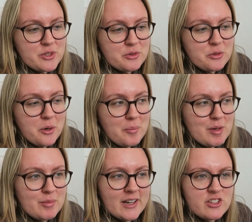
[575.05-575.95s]
so me
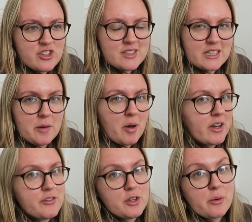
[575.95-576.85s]
and Brandon just stayed up, had
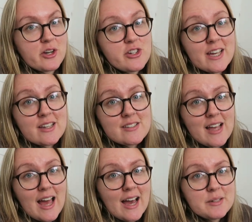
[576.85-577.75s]
a few more drinks
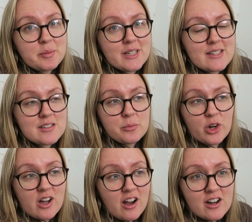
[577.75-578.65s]
and played some
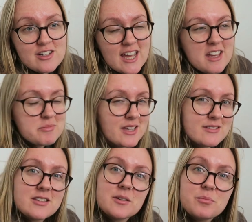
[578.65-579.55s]
more card games,
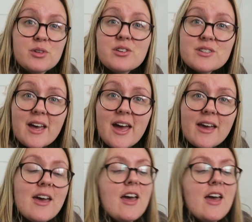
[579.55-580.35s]
listened to some music,